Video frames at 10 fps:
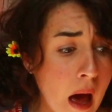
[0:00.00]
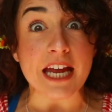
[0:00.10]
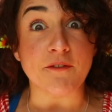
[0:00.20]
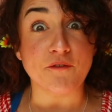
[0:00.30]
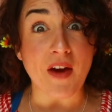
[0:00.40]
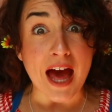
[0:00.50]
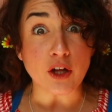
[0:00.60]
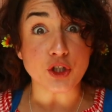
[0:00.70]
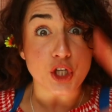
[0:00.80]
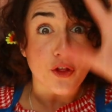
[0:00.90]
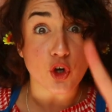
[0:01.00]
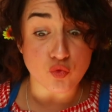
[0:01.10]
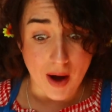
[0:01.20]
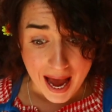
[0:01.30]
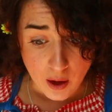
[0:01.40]
It fell to the
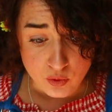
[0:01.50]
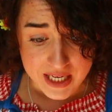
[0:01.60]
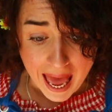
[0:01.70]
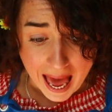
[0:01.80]
ground